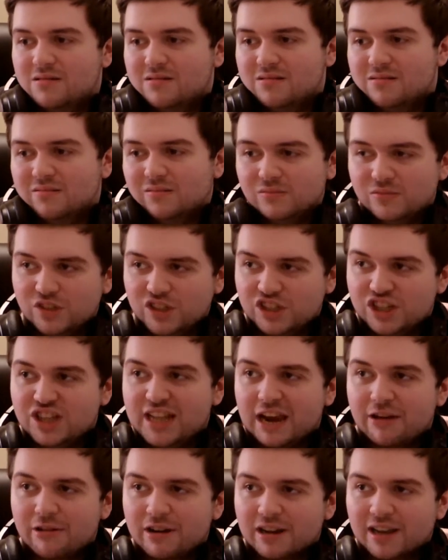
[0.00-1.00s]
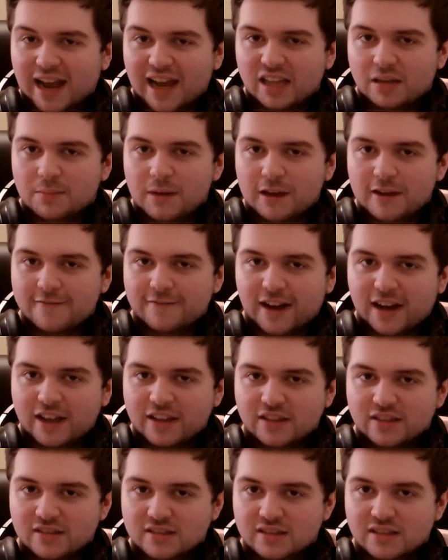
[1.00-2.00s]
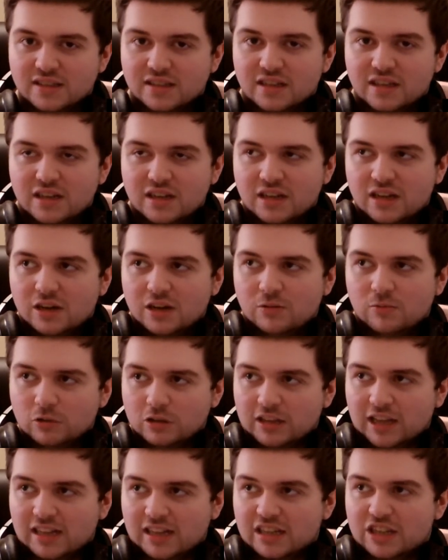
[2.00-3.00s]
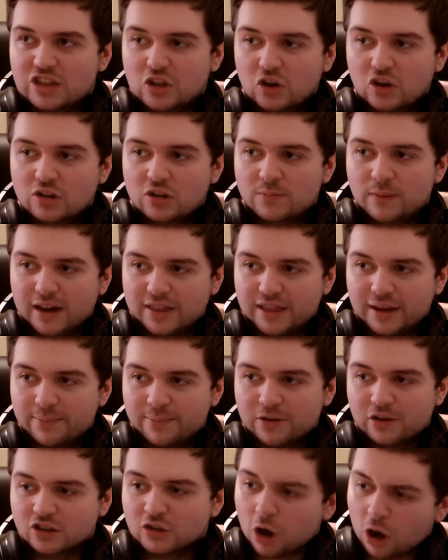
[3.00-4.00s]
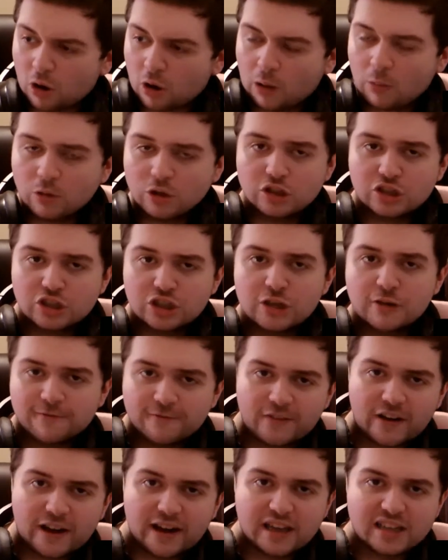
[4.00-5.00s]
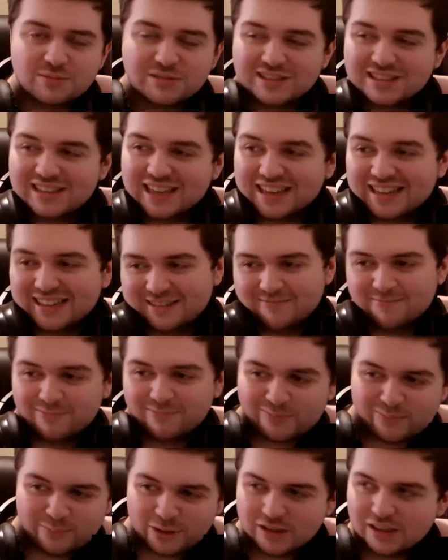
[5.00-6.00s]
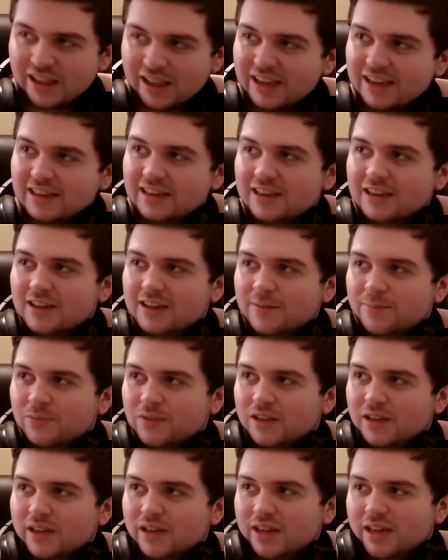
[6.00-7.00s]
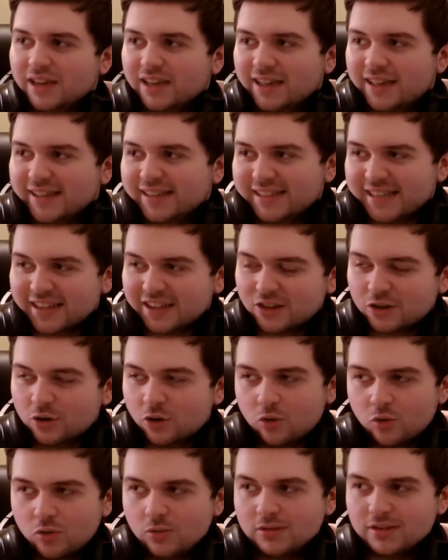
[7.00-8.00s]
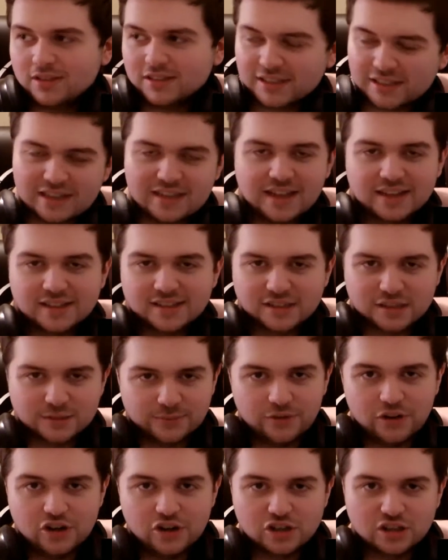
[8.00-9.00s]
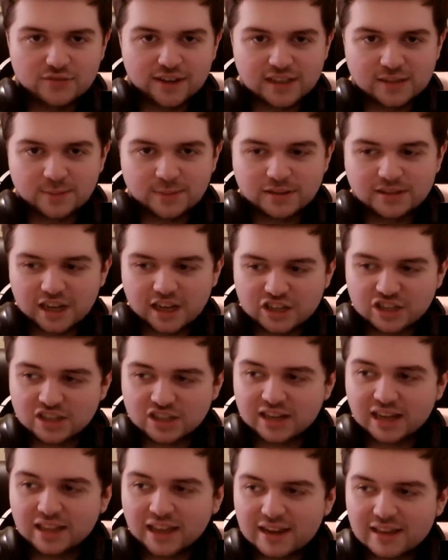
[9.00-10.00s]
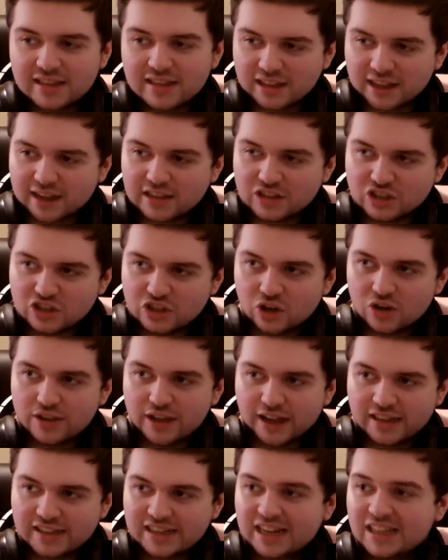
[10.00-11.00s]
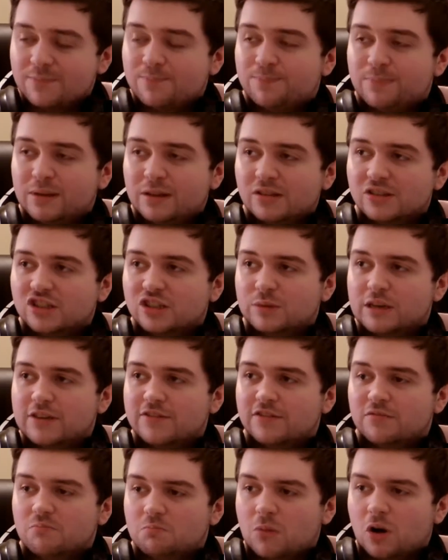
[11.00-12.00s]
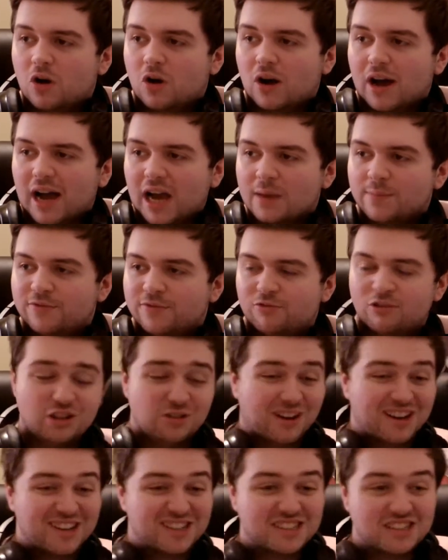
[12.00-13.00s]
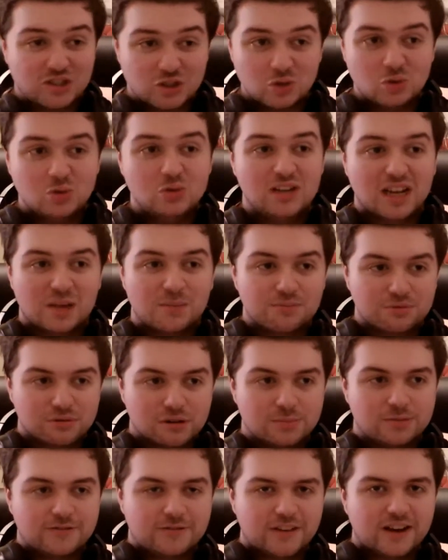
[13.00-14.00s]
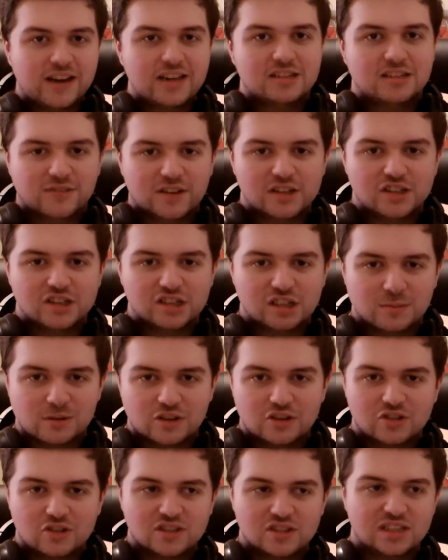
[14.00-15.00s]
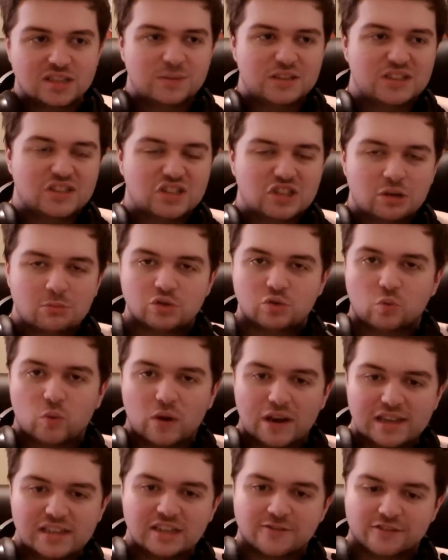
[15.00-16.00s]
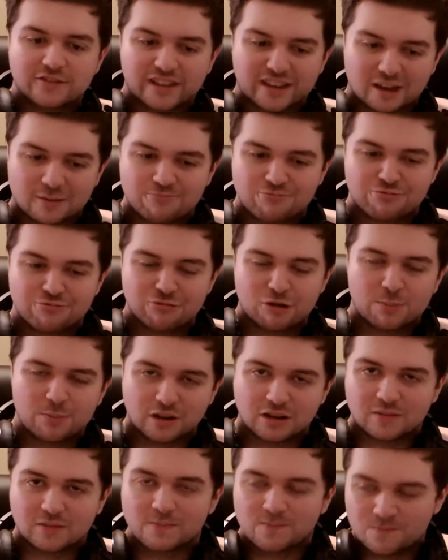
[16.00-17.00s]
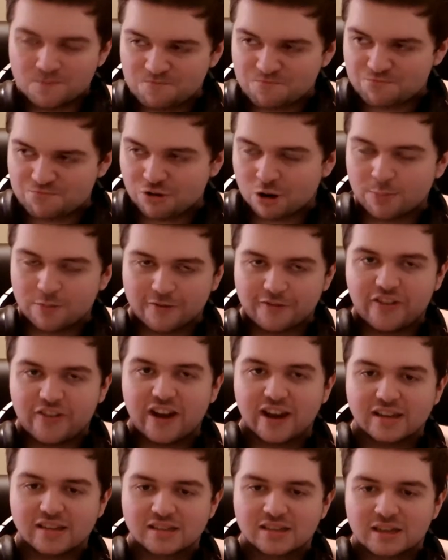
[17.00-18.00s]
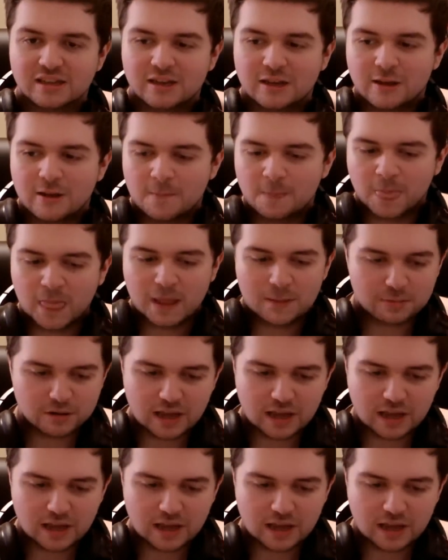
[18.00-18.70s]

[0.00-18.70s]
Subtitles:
generic anime fans would get annoyed by that because, I wanted to see a fight. But it's cool to see that subversion of expectations. I like that, I enjoy that. And it builds up even more hype when you actually do get a proper fight eventually because there's been so much waiting for like a proper fight. But yeah,